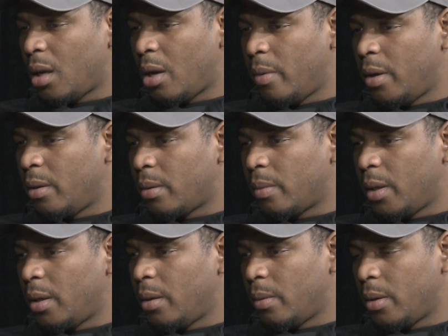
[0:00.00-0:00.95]
Yeah, we
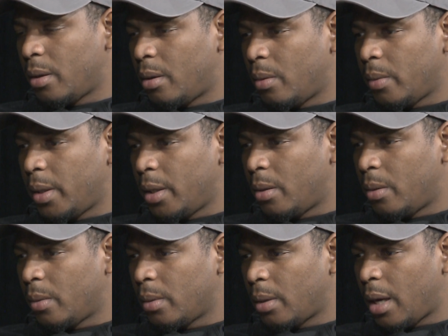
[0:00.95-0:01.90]

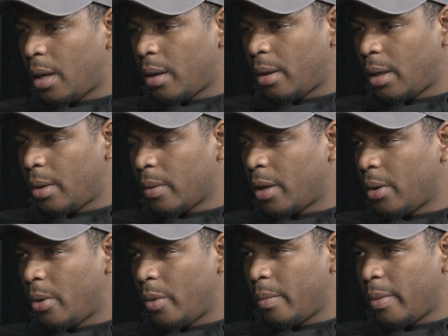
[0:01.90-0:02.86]
don't. I don't care
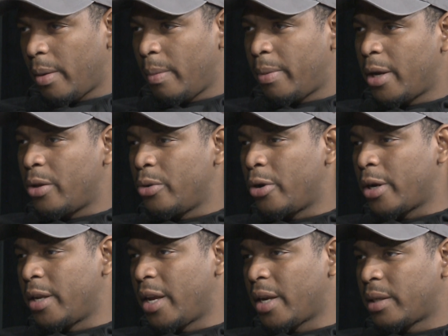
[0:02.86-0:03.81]
who we play New York
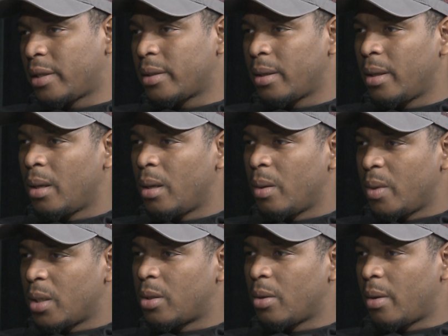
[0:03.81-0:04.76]
Knicks.
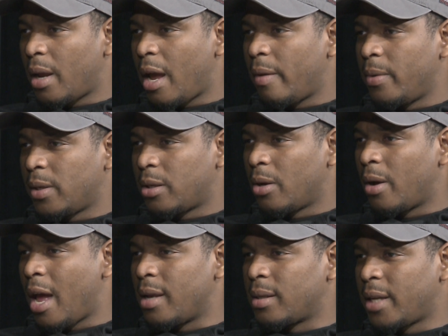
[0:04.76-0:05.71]
We still
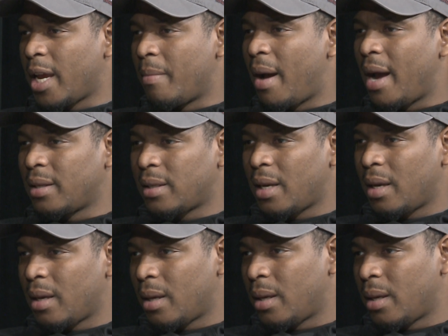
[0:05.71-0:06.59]
have the same mindset.